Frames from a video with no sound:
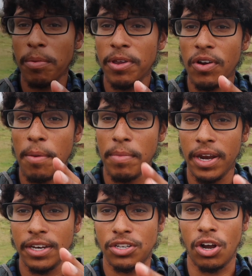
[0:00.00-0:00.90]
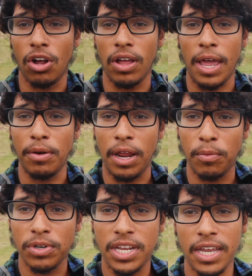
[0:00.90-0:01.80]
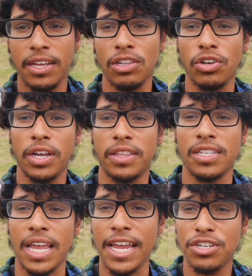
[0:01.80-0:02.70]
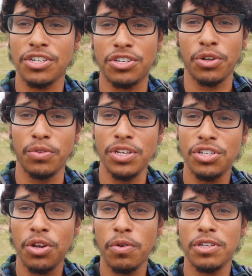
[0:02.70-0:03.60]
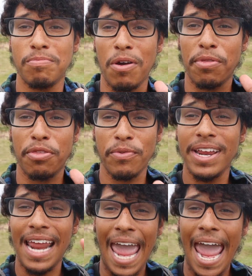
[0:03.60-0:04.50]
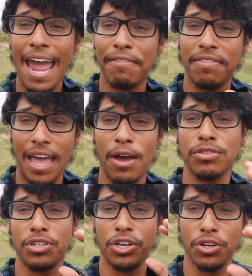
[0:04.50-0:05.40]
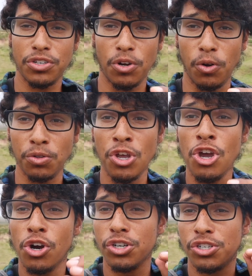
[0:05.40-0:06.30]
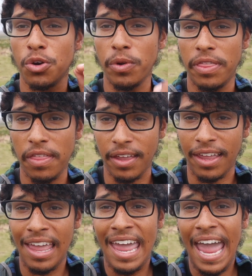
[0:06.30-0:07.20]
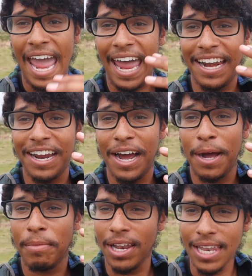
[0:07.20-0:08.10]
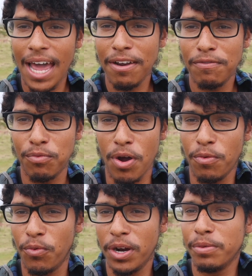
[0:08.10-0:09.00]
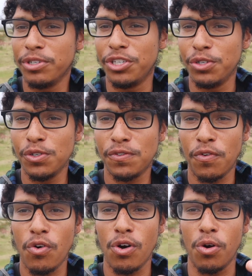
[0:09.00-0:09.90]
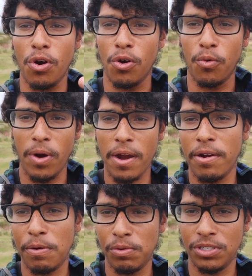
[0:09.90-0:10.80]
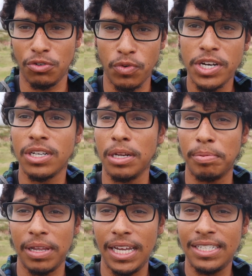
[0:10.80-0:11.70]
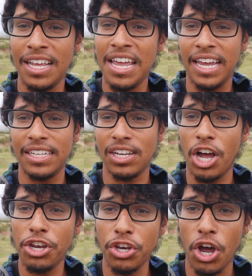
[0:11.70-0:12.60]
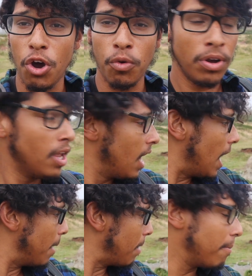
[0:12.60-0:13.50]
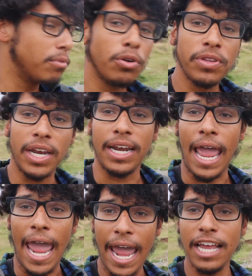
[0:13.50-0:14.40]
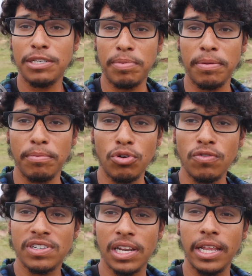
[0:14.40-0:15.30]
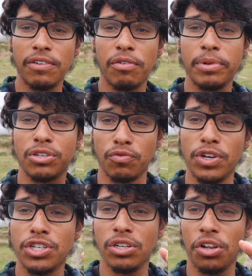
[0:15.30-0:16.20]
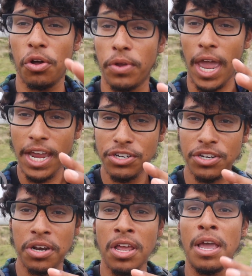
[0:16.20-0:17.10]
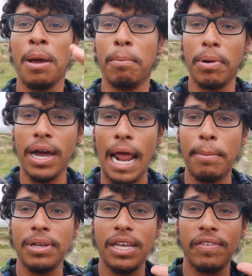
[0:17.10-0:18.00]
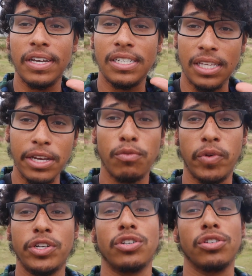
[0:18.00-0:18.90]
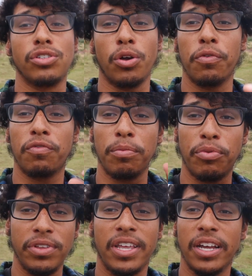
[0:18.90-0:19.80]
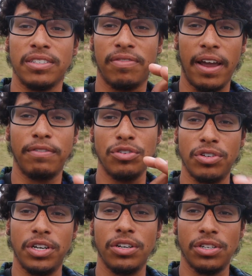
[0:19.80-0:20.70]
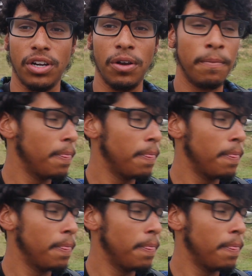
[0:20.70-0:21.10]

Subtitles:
I'm here at Menental, and we're taking a look at this ancient stone. This stone is about 3,500 years old, or so we think. And a lot of what it was used for, or where it was originally placed, is unknown. I'm told that it has been moved slightly from its original location, but I believe it is the original stone from 3,500 years ago.